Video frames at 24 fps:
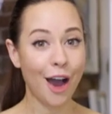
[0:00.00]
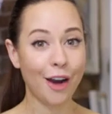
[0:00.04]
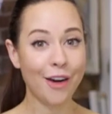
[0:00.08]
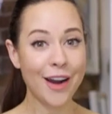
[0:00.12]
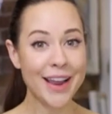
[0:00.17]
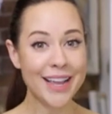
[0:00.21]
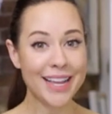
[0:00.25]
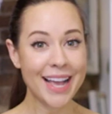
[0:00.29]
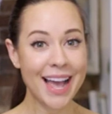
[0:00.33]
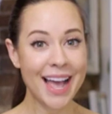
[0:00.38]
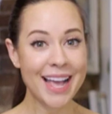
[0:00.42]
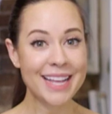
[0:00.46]
All
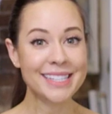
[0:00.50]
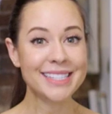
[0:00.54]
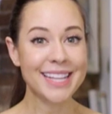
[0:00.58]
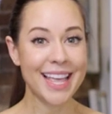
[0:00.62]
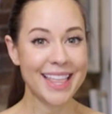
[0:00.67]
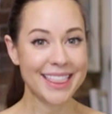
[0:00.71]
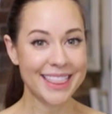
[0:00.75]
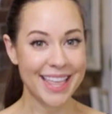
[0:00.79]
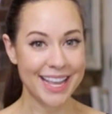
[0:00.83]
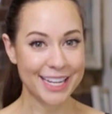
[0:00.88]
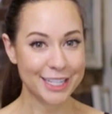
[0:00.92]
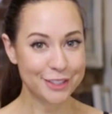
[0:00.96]
right, guys,
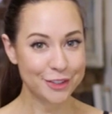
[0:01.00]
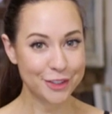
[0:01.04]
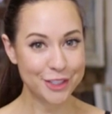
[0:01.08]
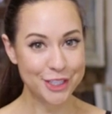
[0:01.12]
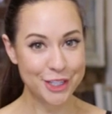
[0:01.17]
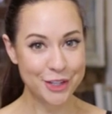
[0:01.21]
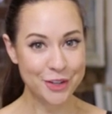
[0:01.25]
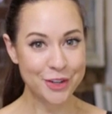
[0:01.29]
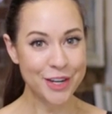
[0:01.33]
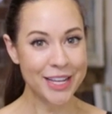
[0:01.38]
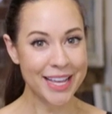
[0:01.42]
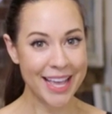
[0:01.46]
thanks for
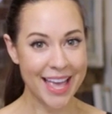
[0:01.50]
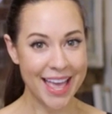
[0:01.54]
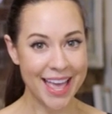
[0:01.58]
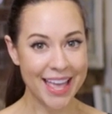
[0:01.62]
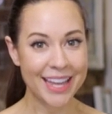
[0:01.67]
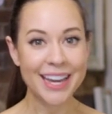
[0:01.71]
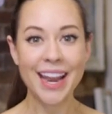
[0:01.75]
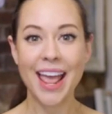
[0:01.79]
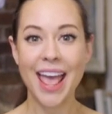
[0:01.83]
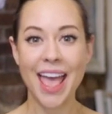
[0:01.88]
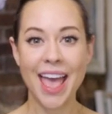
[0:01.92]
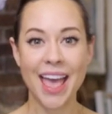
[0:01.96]
tuning
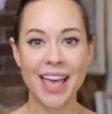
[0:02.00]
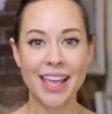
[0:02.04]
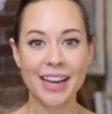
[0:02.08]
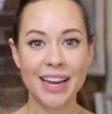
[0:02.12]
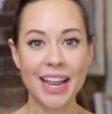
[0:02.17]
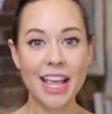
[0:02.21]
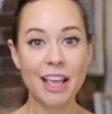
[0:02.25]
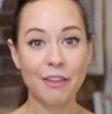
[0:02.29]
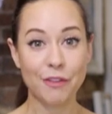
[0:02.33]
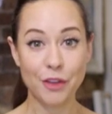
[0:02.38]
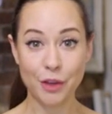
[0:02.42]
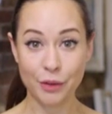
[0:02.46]
in, and
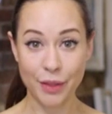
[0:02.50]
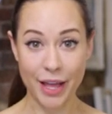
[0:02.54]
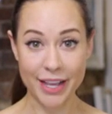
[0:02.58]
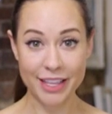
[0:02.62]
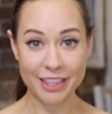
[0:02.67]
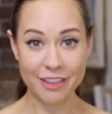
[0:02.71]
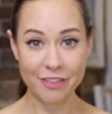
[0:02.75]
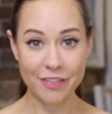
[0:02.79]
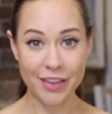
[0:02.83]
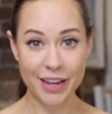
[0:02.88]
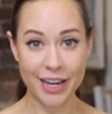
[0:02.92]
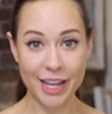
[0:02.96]
if you
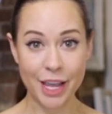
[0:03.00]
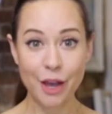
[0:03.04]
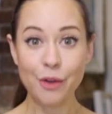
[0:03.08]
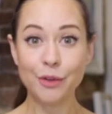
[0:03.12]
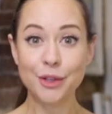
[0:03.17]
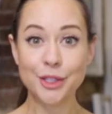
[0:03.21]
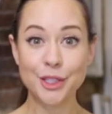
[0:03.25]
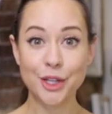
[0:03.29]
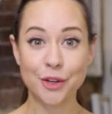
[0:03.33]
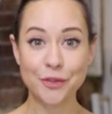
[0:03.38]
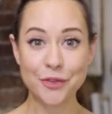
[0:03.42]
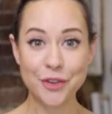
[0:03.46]
like the video,
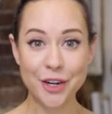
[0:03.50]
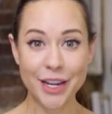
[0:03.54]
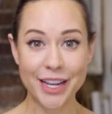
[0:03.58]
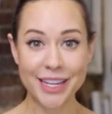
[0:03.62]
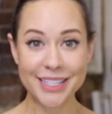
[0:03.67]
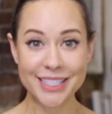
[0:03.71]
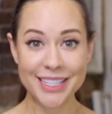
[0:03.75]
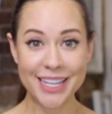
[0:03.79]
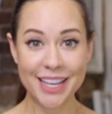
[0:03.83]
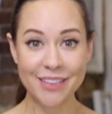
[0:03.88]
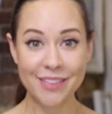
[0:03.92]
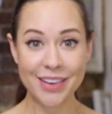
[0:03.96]
don't
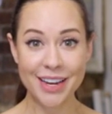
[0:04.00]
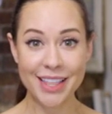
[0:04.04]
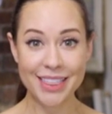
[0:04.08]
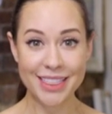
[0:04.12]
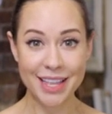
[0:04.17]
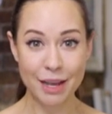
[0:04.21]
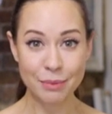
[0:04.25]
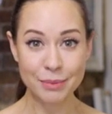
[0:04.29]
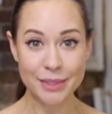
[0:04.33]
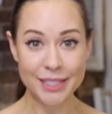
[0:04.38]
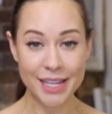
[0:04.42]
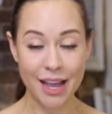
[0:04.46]
forget to give it a
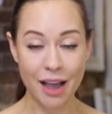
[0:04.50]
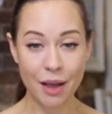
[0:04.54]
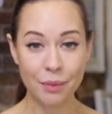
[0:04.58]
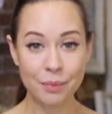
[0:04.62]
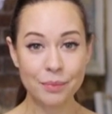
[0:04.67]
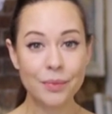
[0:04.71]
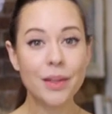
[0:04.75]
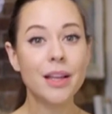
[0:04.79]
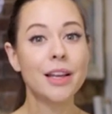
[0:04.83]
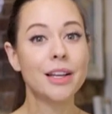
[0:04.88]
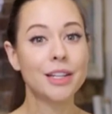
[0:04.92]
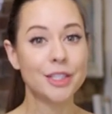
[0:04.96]
thumbs
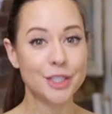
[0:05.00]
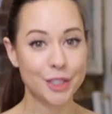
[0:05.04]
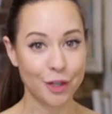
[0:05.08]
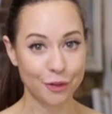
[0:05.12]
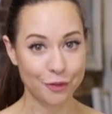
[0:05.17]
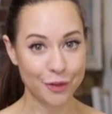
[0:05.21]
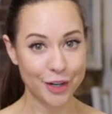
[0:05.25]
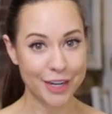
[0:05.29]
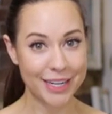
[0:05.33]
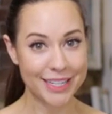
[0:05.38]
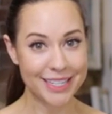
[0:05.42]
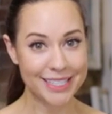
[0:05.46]
up.
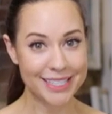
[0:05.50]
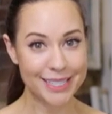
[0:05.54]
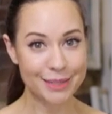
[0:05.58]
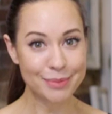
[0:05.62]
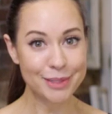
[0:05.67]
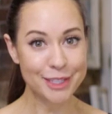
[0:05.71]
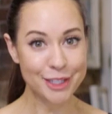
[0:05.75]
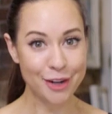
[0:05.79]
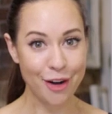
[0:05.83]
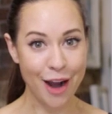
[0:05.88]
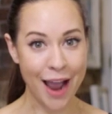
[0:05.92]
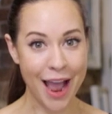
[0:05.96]
Don't forget to
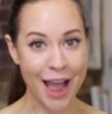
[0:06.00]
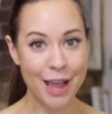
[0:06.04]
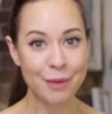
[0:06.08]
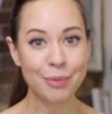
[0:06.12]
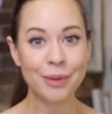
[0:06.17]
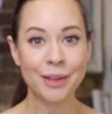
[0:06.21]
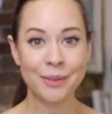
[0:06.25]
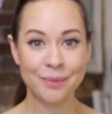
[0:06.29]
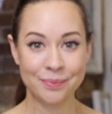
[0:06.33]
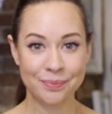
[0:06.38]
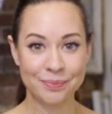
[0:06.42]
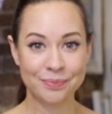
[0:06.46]
subscribe.
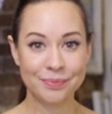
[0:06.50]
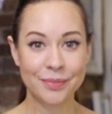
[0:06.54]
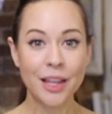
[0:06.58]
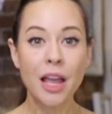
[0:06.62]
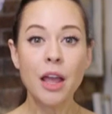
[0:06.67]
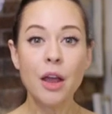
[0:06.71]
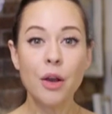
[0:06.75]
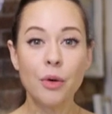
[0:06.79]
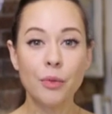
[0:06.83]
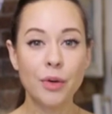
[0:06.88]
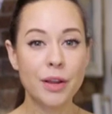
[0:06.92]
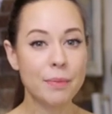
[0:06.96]

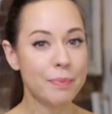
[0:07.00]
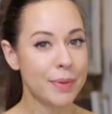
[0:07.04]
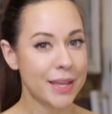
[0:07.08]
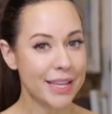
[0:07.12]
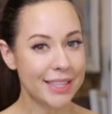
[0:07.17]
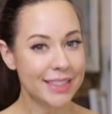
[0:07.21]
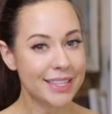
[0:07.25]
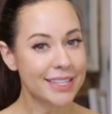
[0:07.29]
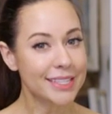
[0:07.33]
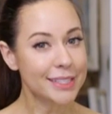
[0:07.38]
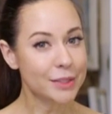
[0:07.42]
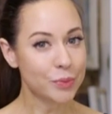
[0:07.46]

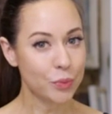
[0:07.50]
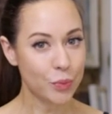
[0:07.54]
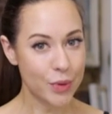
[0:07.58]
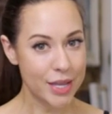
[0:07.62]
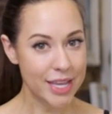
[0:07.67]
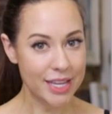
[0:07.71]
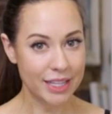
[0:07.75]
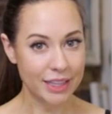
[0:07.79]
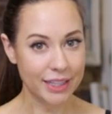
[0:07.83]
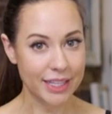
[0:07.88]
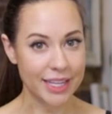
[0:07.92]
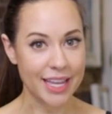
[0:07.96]
Repeat this
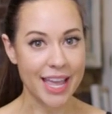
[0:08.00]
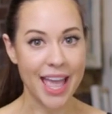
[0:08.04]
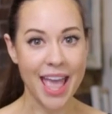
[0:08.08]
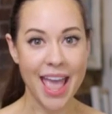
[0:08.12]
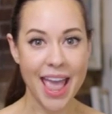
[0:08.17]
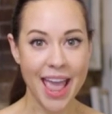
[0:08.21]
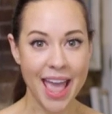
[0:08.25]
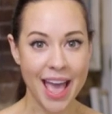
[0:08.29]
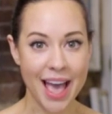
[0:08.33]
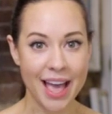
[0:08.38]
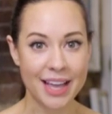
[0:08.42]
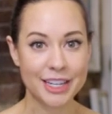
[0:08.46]
weekly
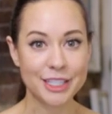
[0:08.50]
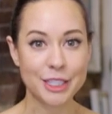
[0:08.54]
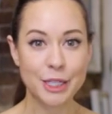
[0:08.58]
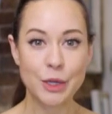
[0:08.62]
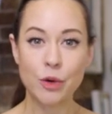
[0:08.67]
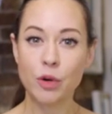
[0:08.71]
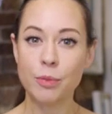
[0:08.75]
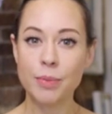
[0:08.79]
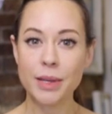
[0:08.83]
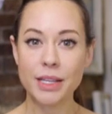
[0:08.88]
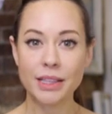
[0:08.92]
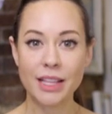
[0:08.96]
and
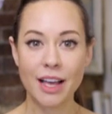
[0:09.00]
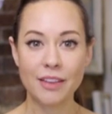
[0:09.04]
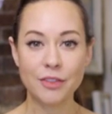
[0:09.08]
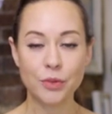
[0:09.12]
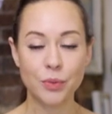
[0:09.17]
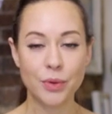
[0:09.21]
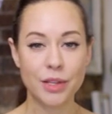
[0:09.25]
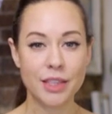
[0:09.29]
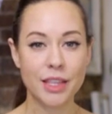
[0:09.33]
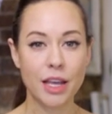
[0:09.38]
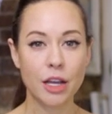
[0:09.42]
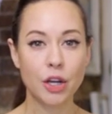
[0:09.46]
you will be
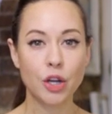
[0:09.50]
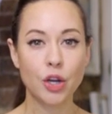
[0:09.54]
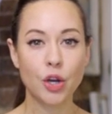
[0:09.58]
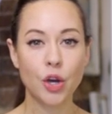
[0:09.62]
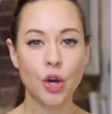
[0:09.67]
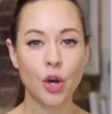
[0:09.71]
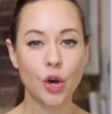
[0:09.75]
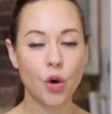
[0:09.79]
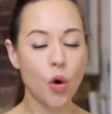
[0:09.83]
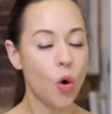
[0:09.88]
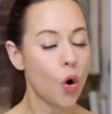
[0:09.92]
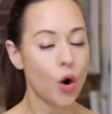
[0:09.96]
left with
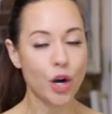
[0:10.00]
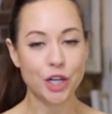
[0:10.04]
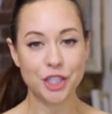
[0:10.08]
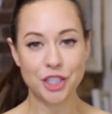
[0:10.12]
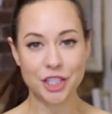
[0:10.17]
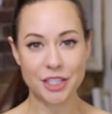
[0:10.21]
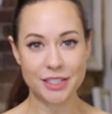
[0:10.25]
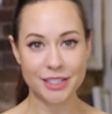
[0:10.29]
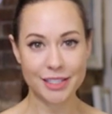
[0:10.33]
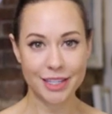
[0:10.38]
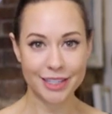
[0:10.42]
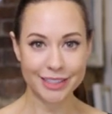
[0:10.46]

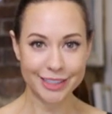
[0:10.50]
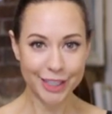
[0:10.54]
gorgeous